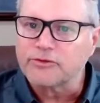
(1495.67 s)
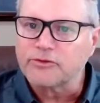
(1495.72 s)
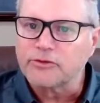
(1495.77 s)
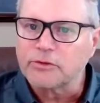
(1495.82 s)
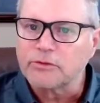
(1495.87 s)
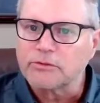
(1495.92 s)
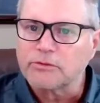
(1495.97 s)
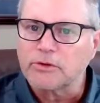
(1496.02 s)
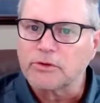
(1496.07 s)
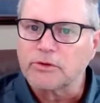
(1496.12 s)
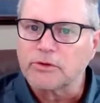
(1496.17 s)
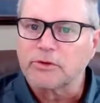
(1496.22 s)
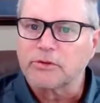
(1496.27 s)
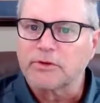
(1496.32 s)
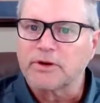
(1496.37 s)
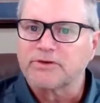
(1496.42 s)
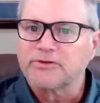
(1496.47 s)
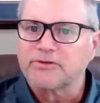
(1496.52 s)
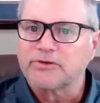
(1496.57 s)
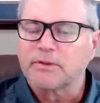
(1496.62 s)
your
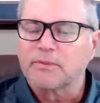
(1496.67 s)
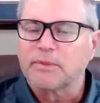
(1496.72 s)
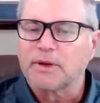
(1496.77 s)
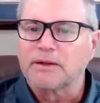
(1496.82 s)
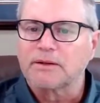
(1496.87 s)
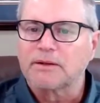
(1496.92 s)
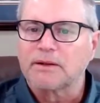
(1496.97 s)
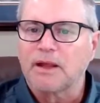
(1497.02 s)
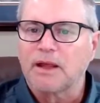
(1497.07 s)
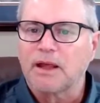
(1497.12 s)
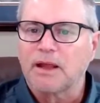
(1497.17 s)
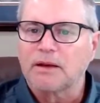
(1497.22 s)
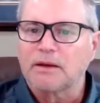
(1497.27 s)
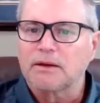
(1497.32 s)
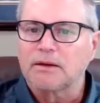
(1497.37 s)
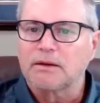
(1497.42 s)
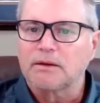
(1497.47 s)
question about that.